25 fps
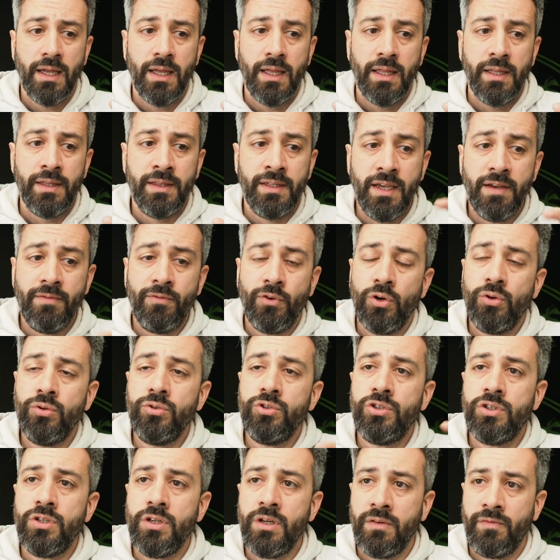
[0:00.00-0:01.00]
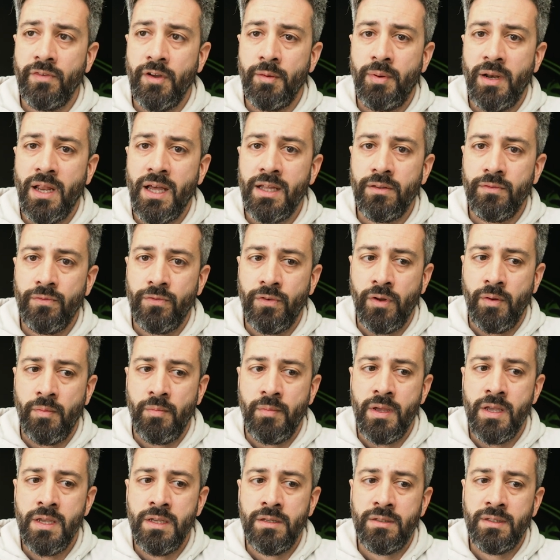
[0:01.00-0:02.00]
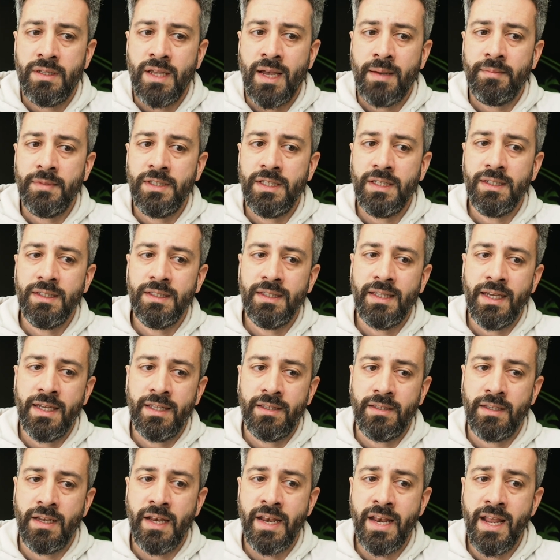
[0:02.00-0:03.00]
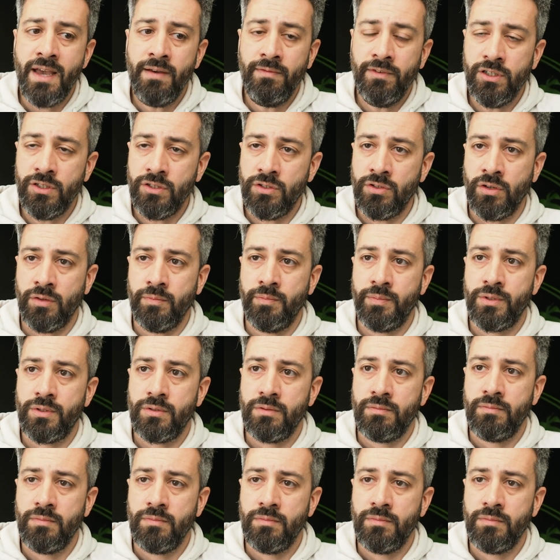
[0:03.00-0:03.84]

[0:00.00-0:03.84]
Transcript: The evolution of a platform is something that never stops.